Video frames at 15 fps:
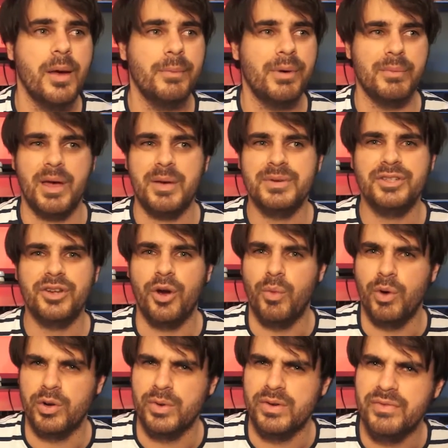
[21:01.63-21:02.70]
but maybe don't
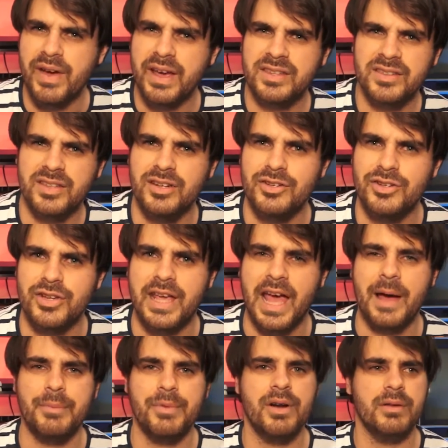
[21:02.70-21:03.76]
want to invest in a new
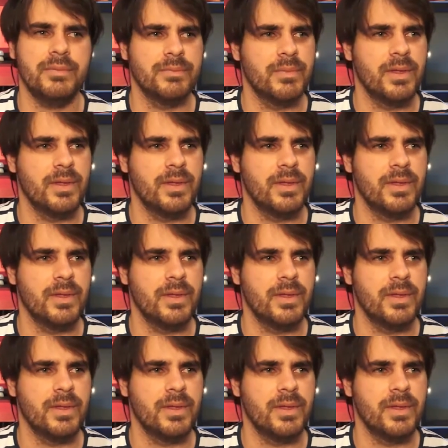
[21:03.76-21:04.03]
camera.